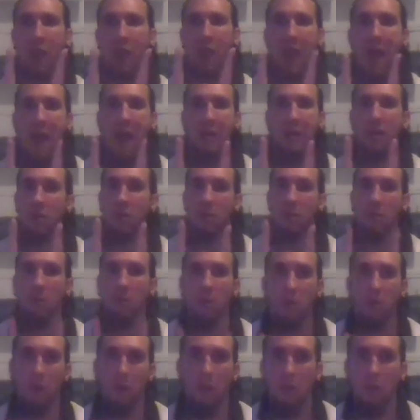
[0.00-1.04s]
canon
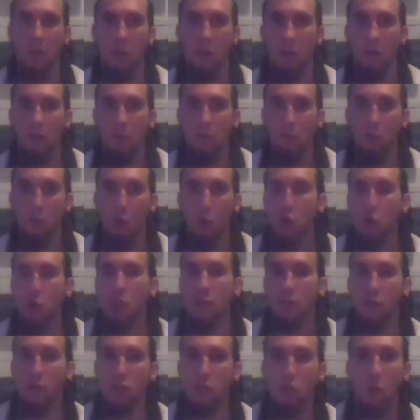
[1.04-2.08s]
version of a
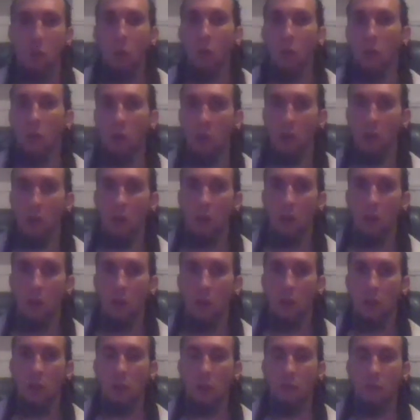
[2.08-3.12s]
story.
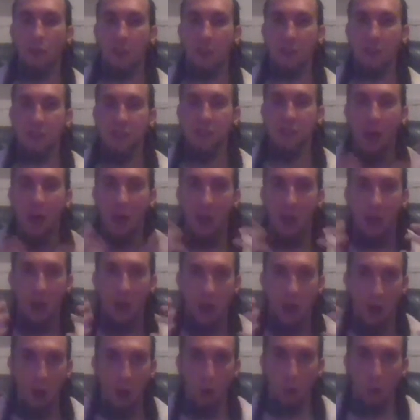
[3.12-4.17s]
Mm-hmm. That's not
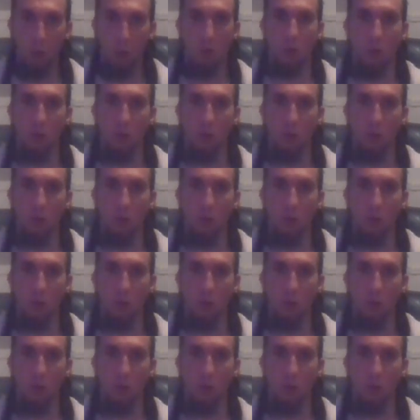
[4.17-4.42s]
how